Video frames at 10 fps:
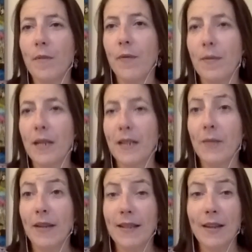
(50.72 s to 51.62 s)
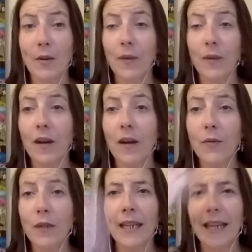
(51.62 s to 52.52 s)
for me, is around self-love,
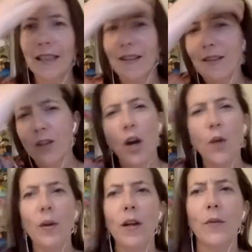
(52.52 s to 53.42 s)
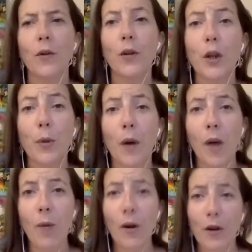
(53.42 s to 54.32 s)
really getting to know and love who you
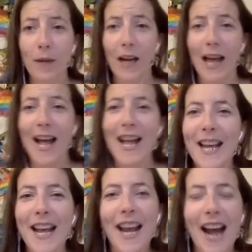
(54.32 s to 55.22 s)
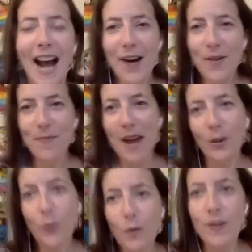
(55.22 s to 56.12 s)
are. Welcome, Claire.
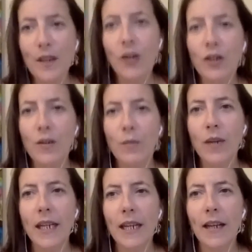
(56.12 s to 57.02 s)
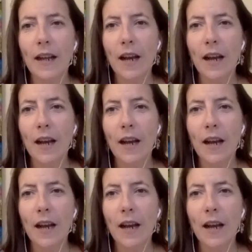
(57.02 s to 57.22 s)
And also just really